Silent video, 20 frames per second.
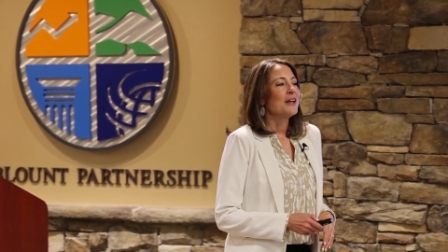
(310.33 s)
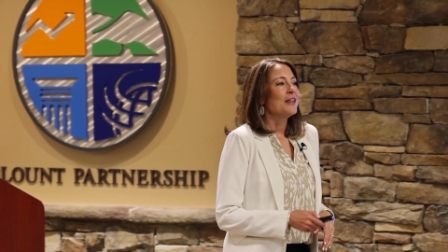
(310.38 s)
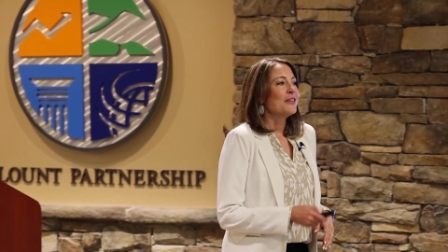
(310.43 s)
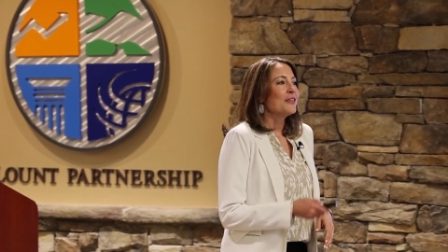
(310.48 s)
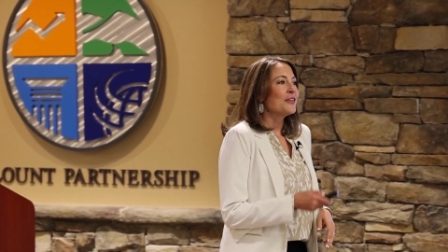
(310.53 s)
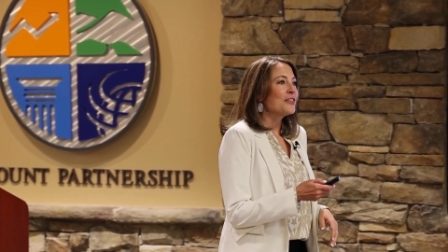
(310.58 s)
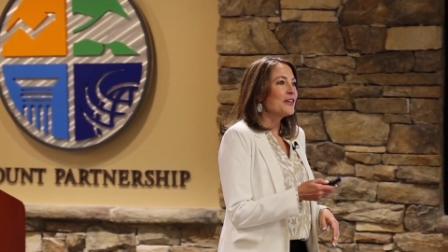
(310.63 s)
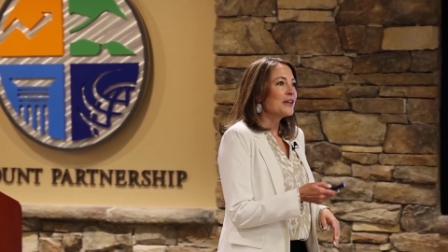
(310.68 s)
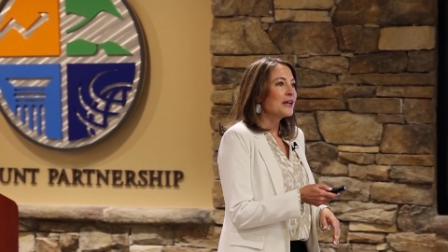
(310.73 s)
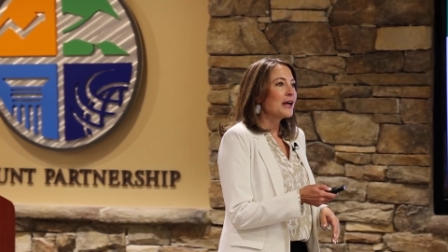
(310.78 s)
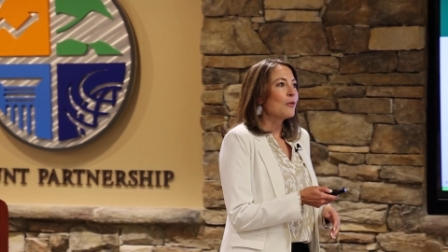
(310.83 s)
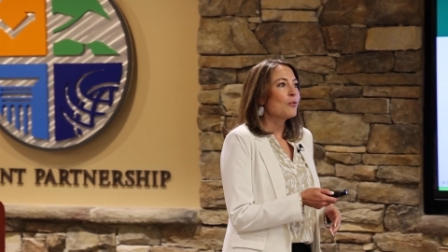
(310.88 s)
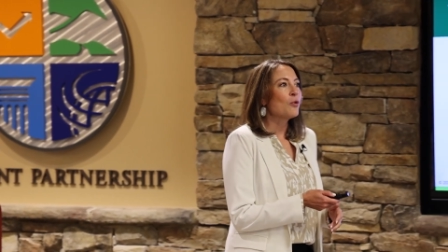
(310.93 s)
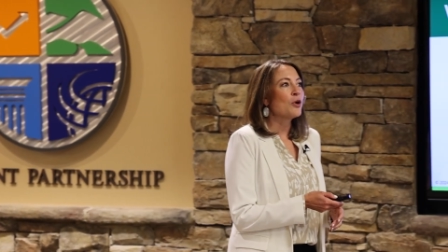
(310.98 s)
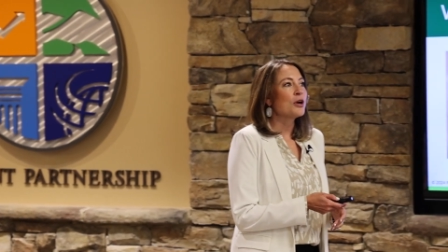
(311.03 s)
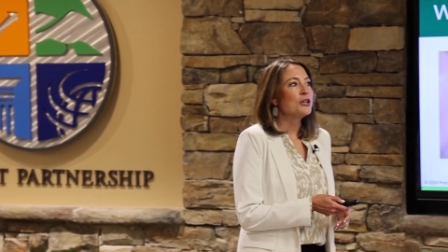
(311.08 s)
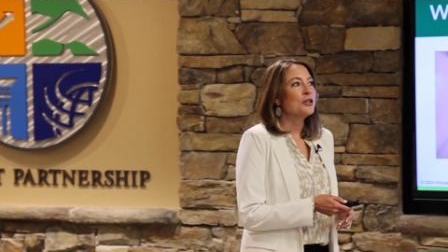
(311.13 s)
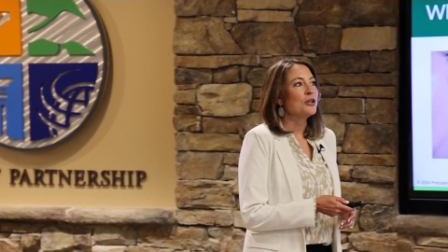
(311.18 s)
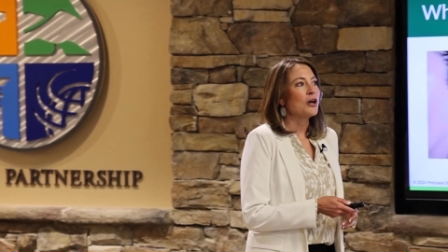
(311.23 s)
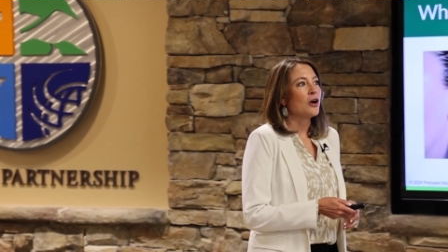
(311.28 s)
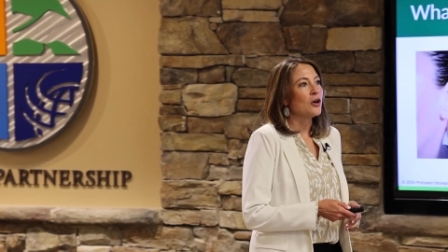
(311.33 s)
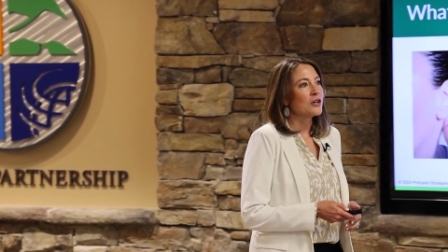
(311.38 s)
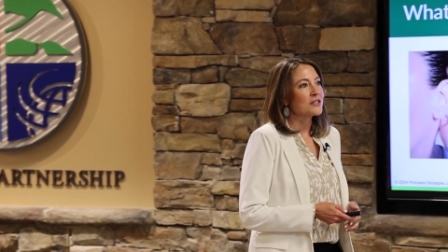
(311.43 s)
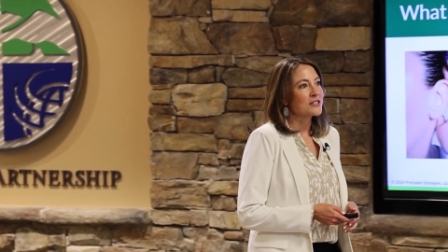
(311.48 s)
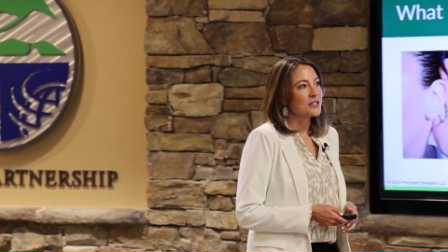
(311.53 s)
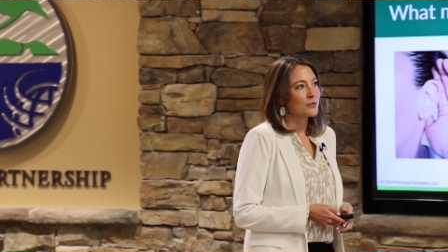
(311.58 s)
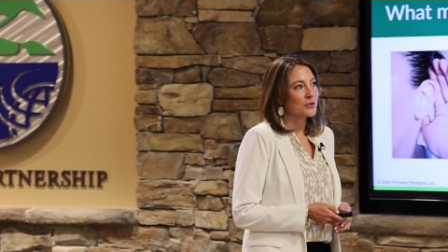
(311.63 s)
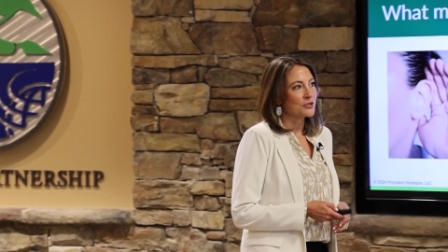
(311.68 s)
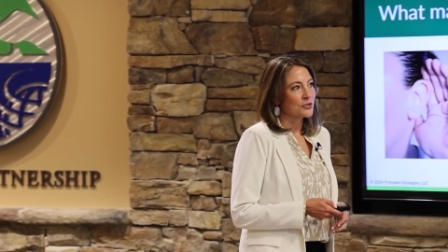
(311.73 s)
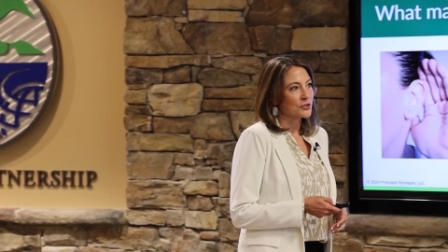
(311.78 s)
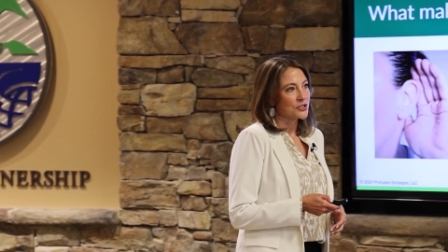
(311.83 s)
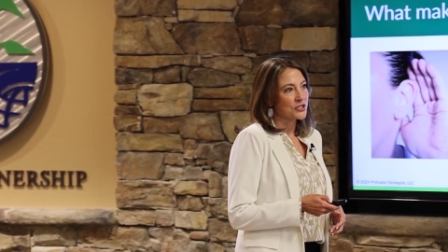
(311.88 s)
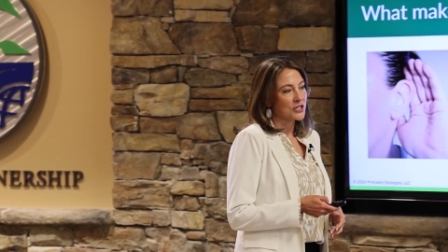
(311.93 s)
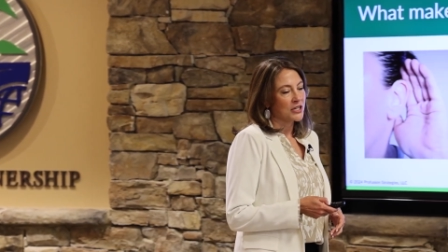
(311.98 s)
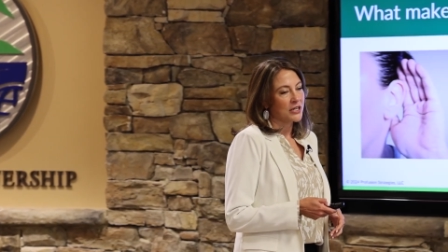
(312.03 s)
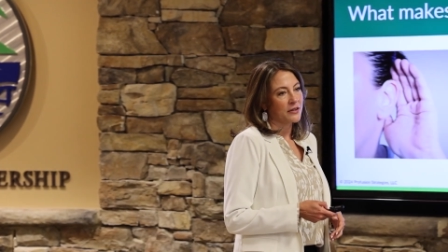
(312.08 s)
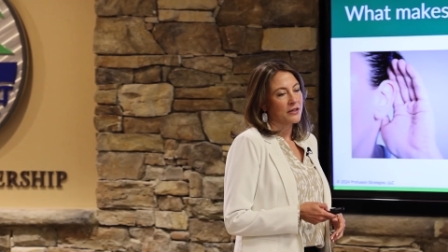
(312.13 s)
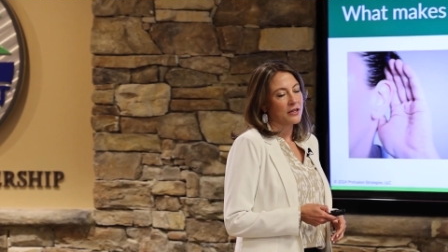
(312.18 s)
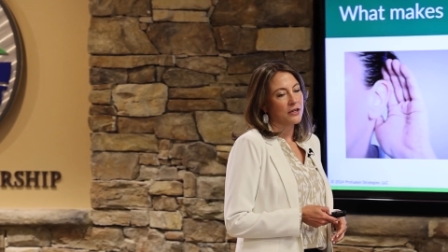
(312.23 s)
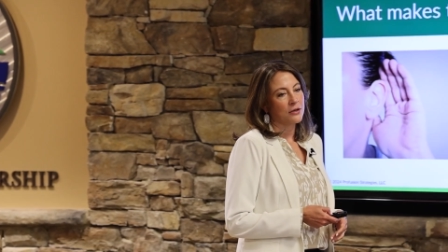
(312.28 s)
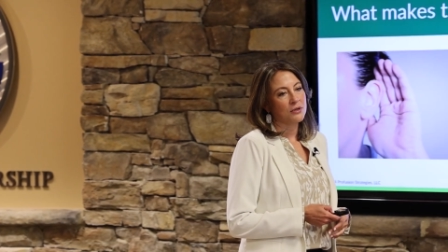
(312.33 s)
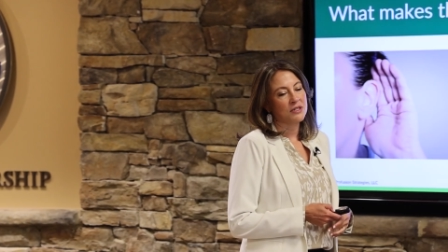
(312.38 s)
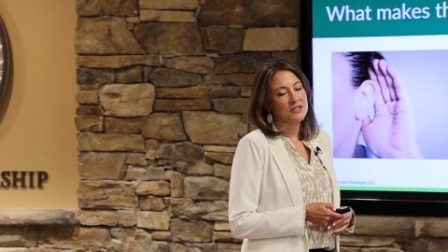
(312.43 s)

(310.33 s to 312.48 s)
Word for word: The thing I want you to also understand, though,